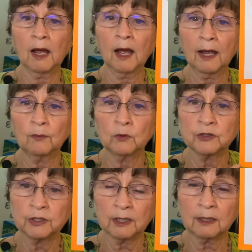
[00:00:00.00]
I
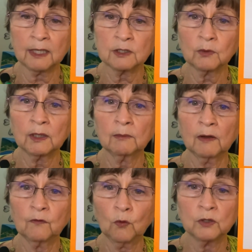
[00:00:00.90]
was sick last week and
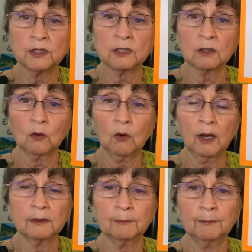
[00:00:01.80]
my voice isn't
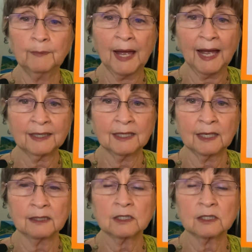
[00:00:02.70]
quite back yet,